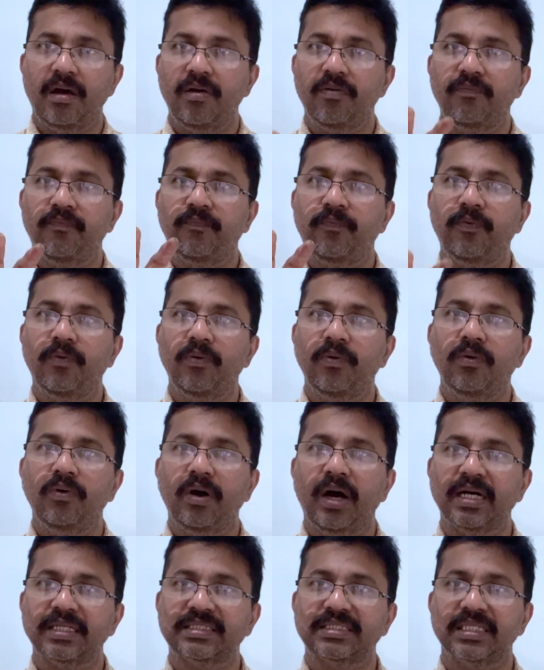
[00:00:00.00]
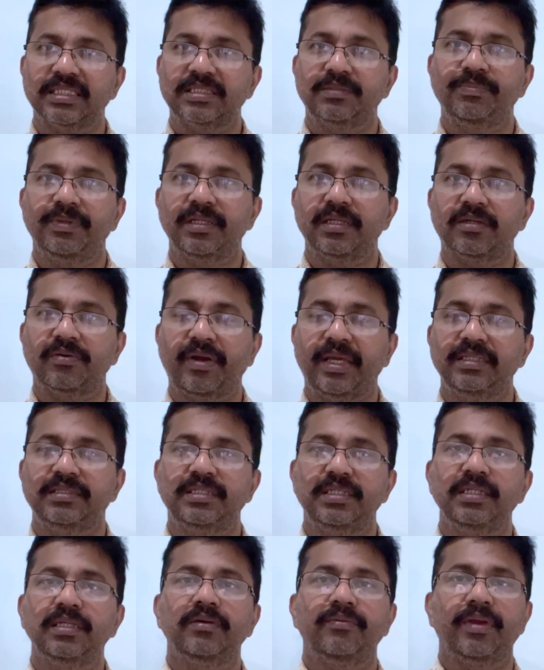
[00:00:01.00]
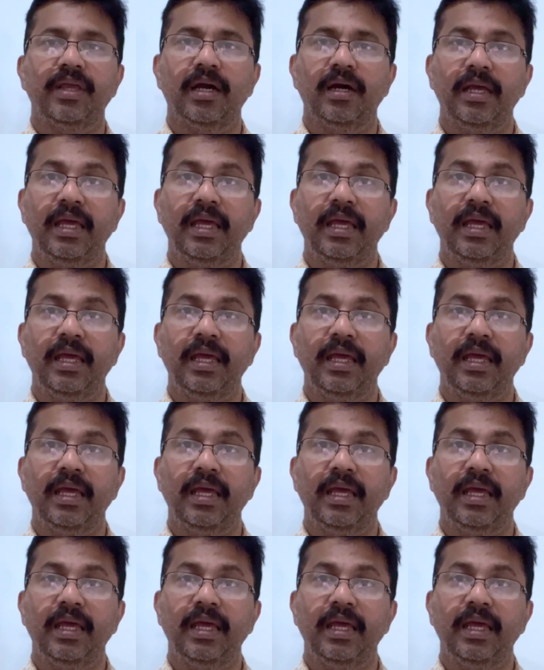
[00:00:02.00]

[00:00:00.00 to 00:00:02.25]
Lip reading: 4 assessment criteria,